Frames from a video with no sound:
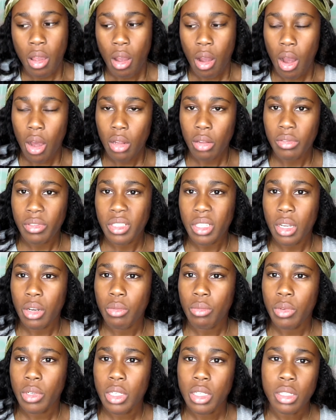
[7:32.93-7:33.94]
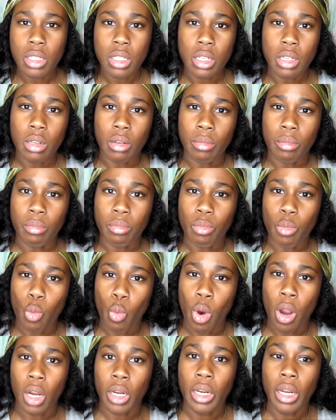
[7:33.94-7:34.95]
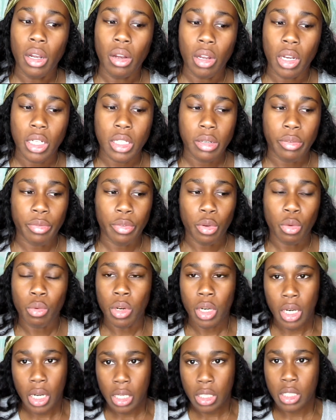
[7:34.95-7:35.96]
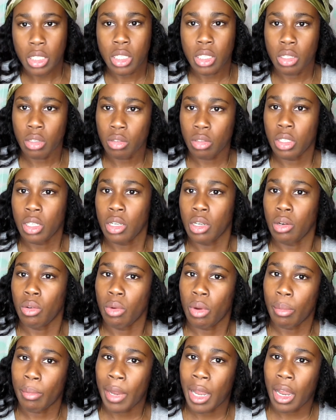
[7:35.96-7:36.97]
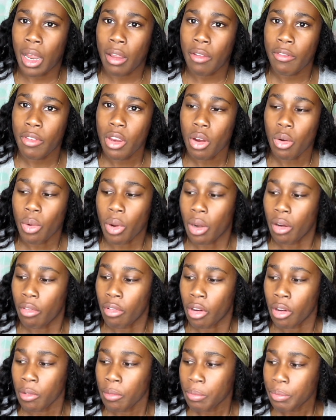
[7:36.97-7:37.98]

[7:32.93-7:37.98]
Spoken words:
All of a sudden, we just see them walk out, except for the one that's still dealing with my IV or whatever.